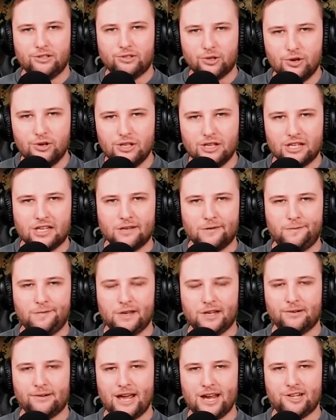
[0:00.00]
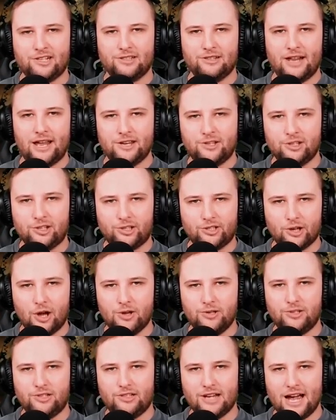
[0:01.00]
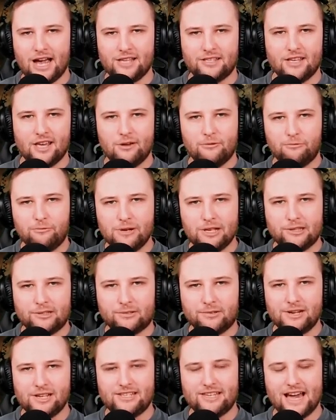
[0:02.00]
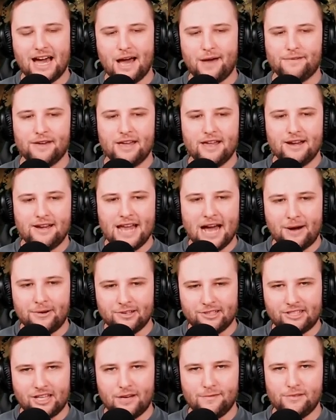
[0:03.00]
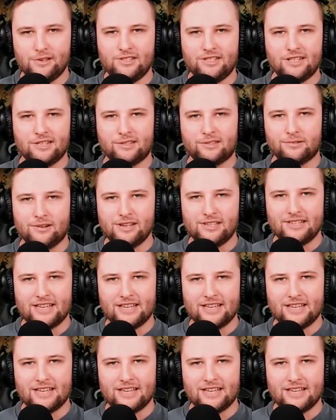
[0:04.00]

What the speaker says: to the configuration that I just showed you guys with 3 cav. Now, instead of using 3